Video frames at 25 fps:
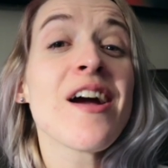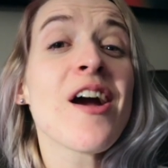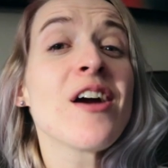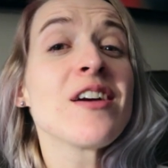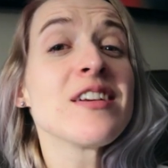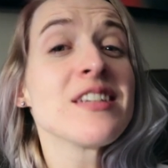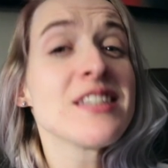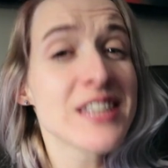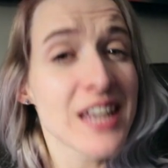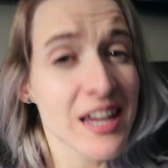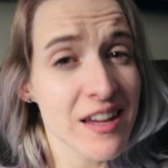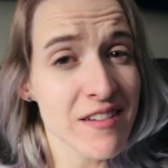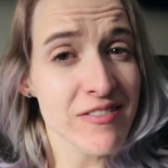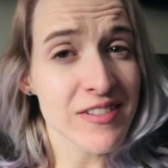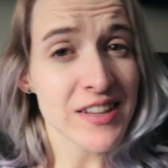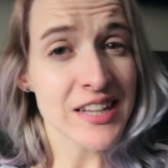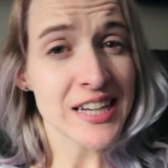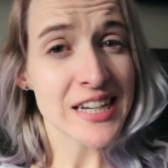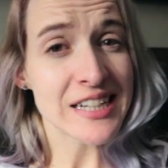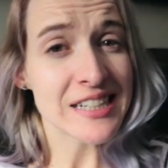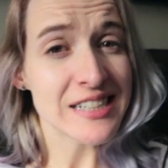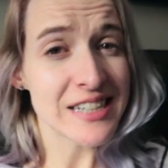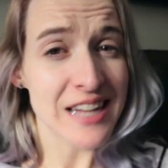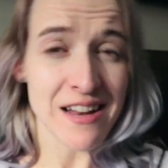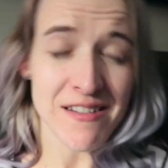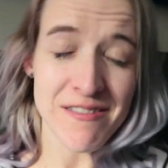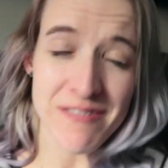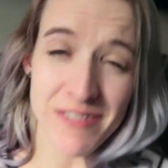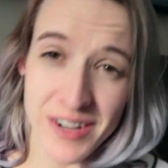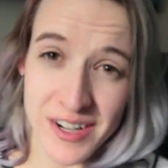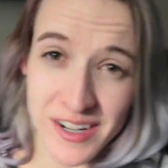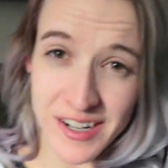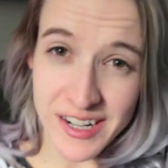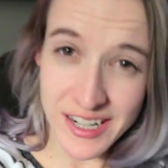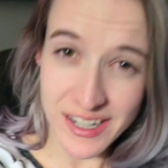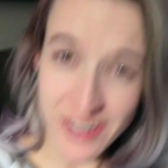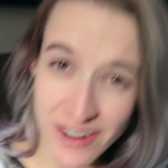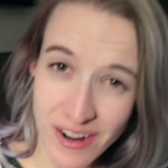are safely in
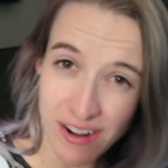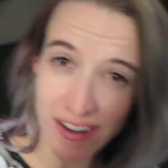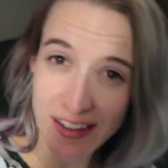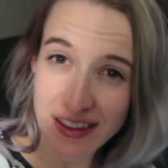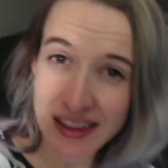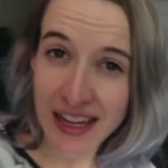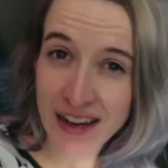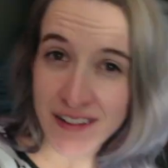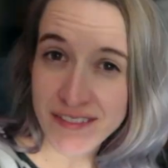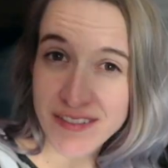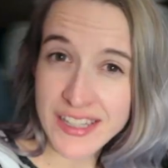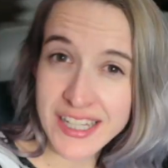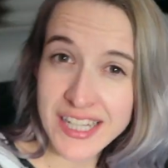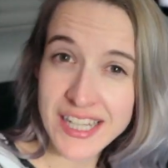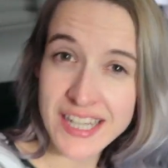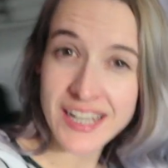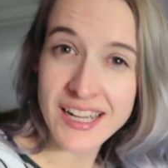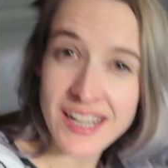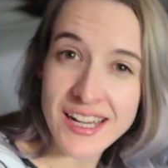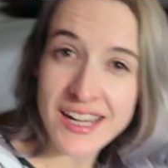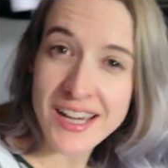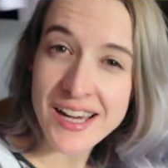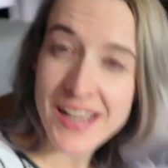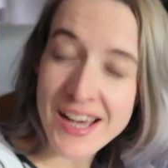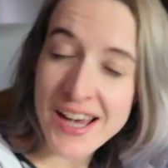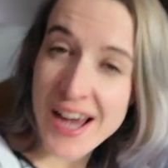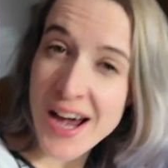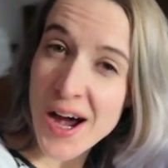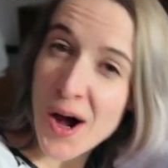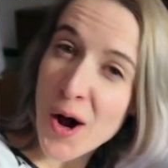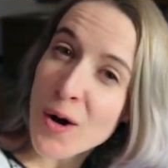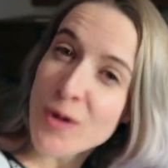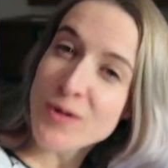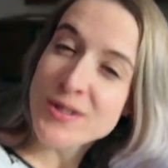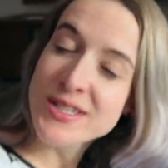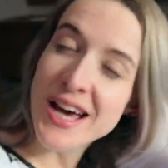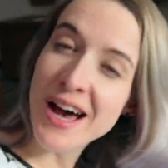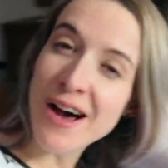Denver in our lovely
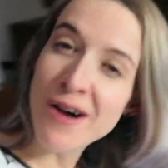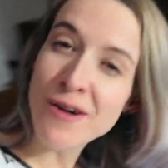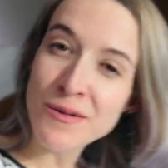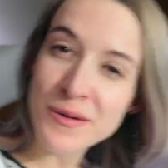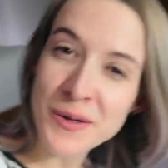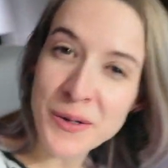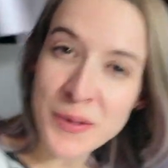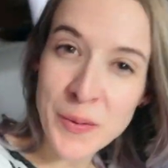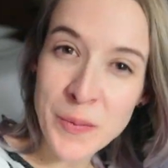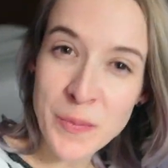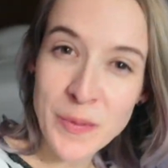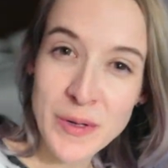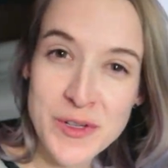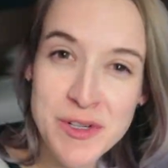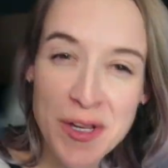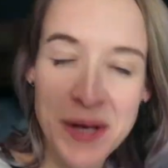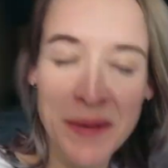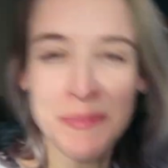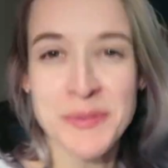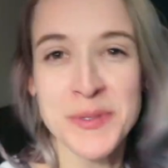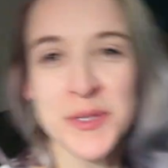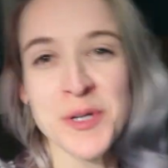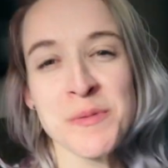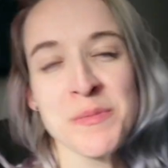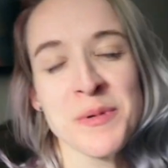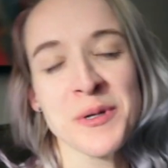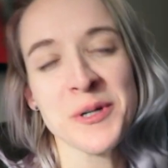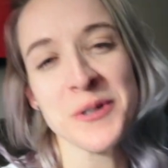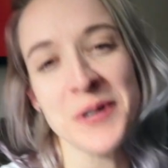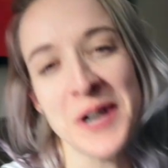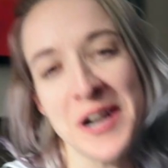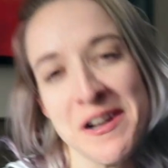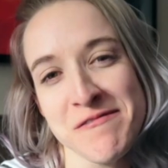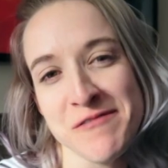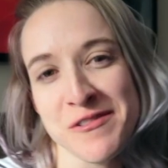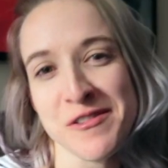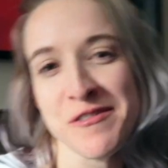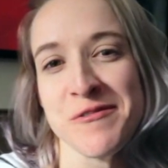hotel room, which I'm super
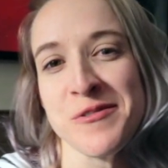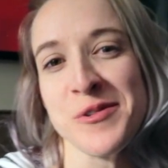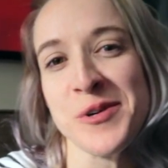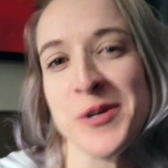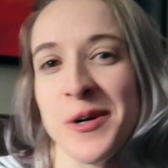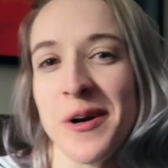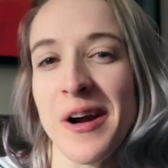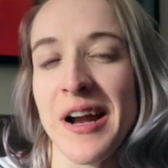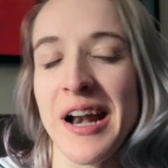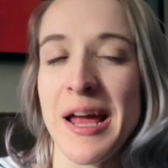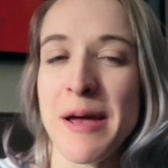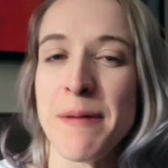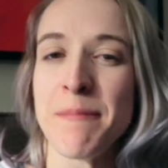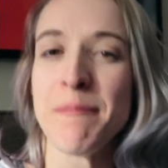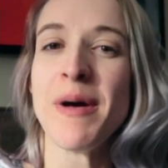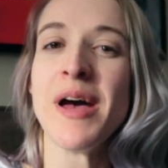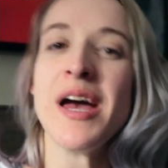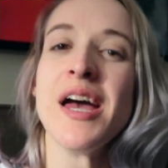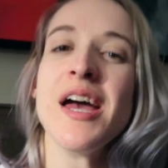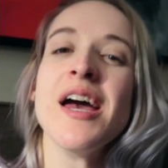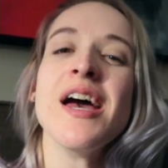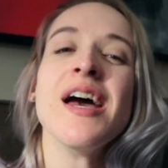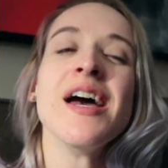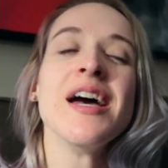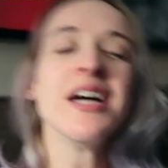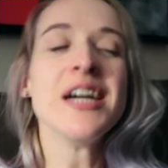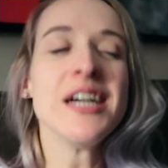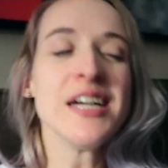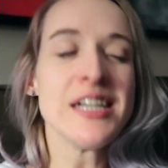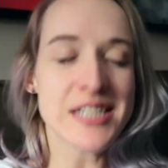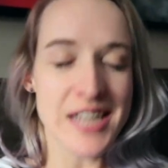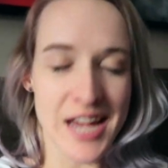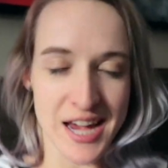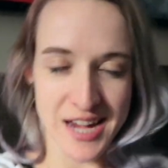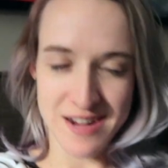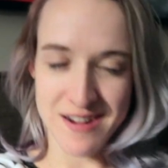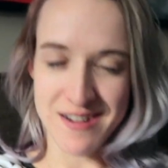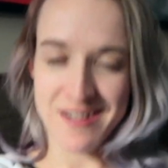grateful for, and I'm
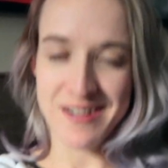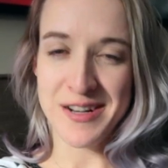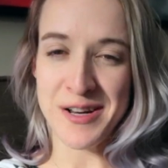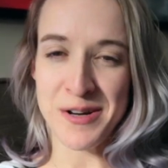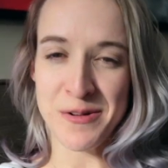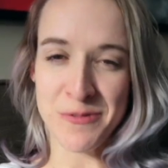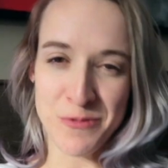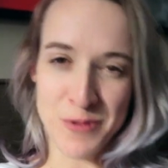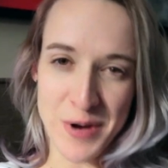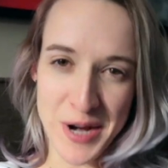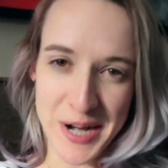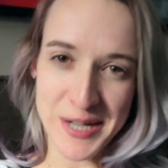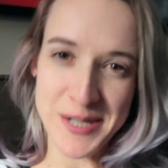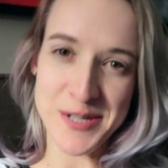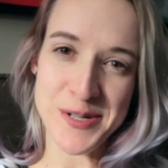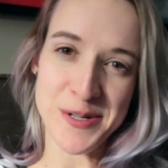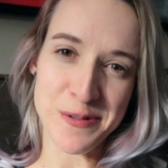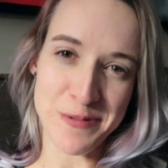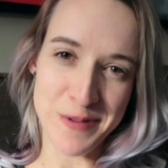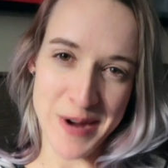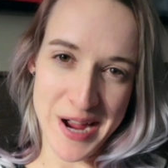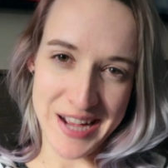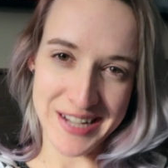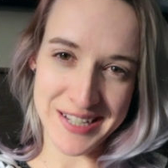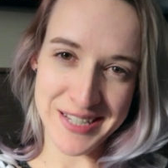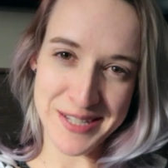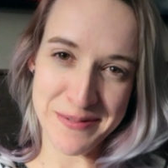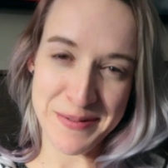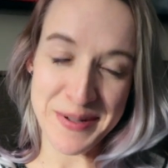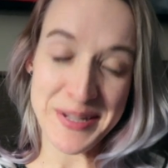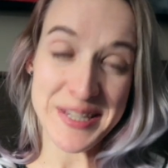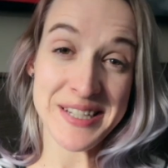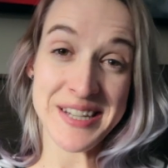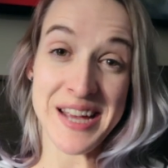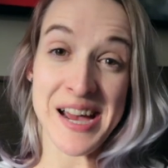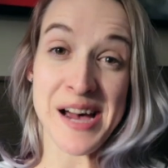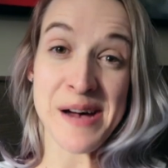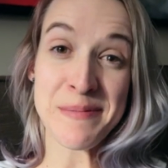tired and ready to rest. We
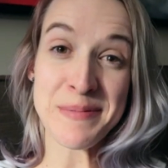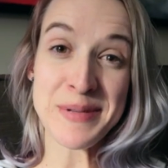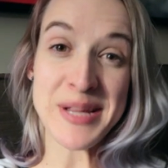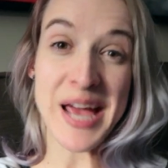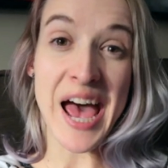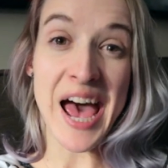stopped